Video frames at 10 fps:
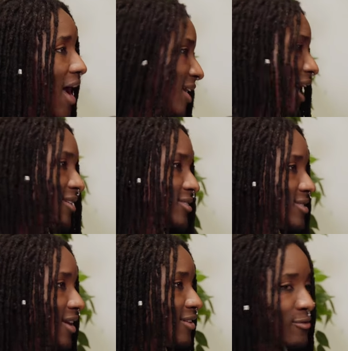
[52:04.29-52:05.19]
I can't
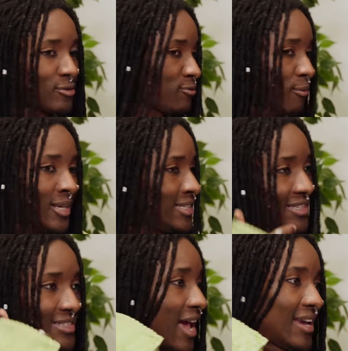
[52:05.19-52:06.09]
decide. If it was for me to
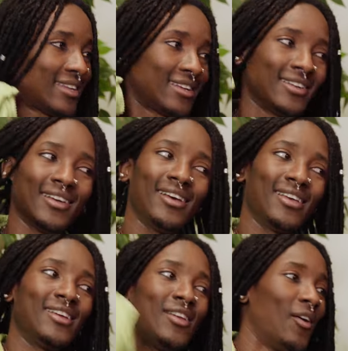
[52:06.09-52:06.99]
decide, then,
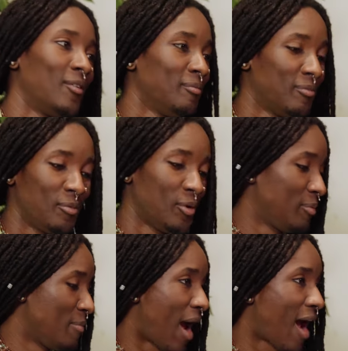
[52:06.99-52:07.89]
you know, we would
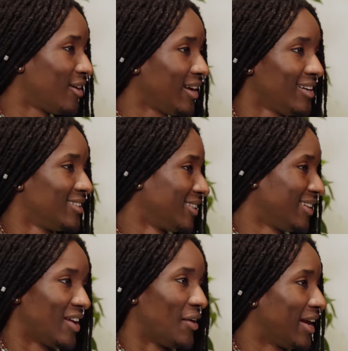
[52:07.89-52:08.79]
be married,
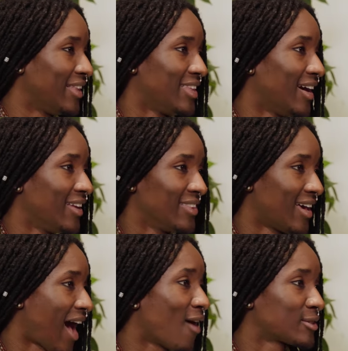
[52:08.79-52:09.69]
you know, in
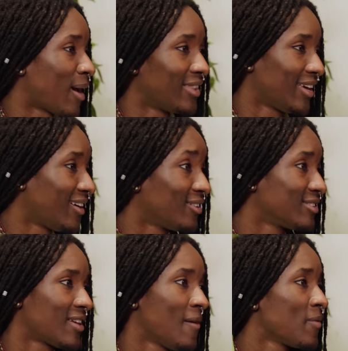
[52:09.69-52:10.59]
the house by the
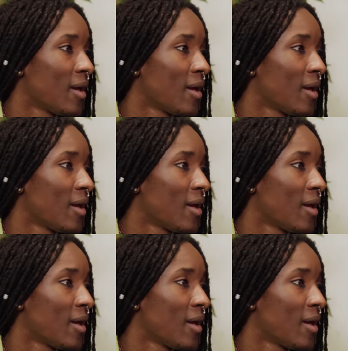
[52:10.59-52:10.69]
hills.